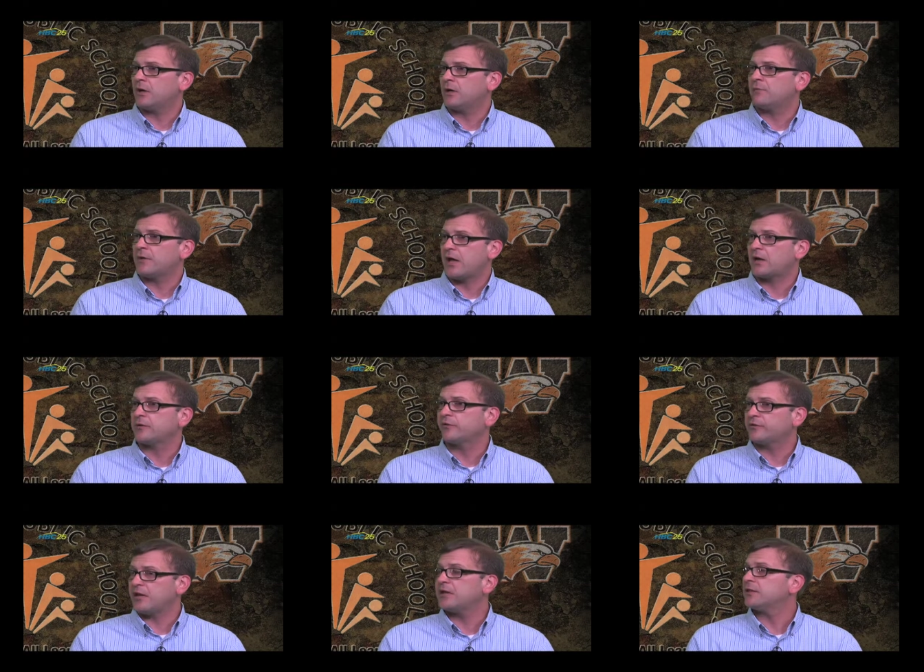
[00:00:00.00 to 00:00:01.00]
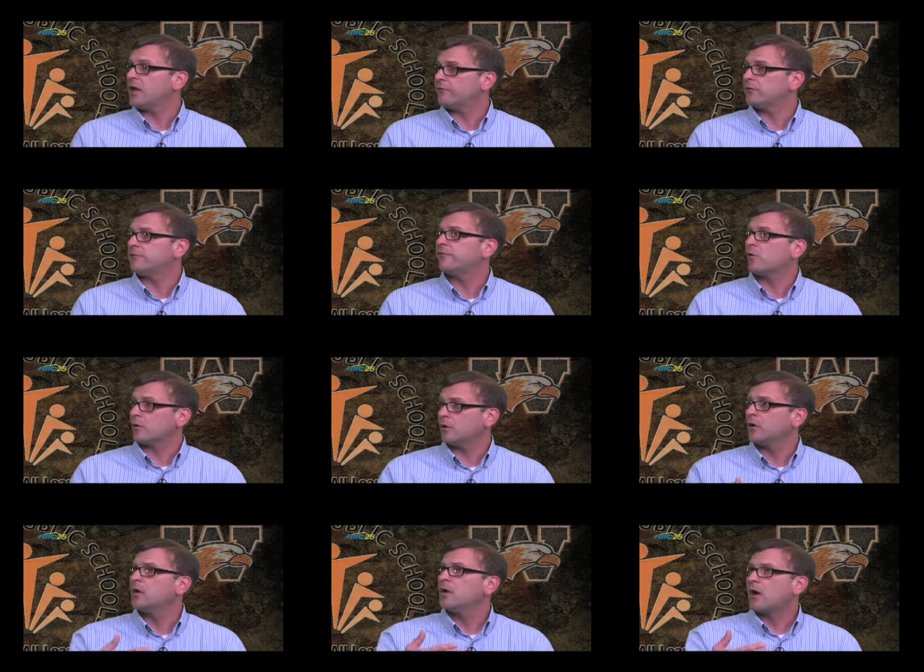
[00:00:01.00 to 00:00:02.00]
Um, uh, state level
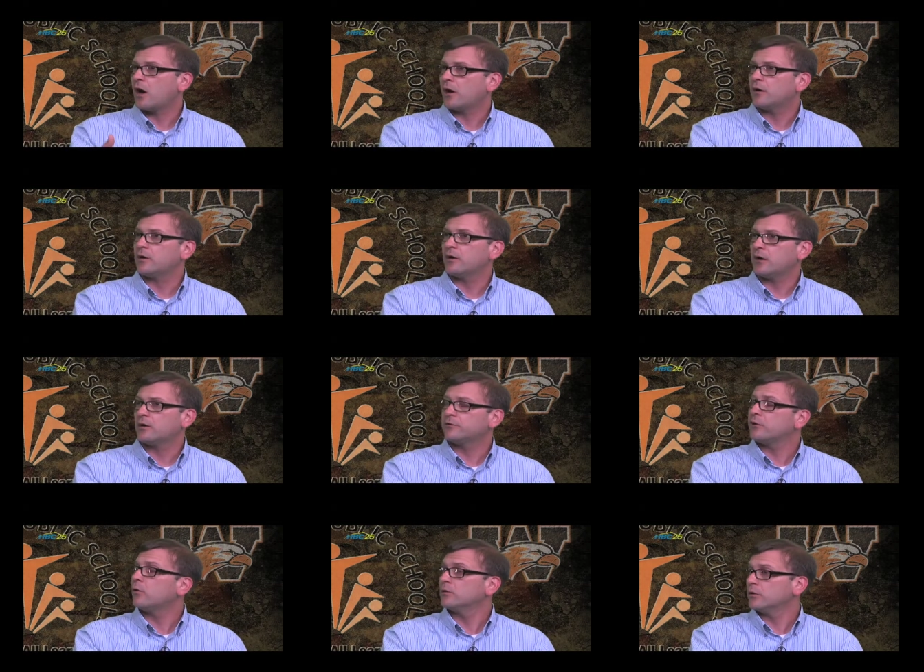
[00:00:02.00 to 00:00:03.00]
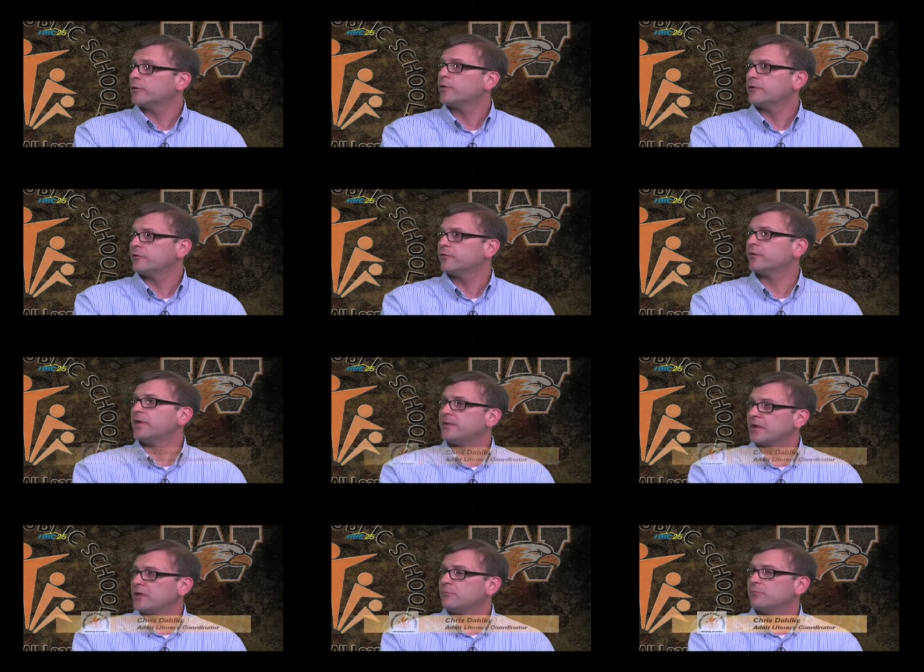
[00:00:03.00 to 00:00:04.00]
for our, our adult learners so Wonderful.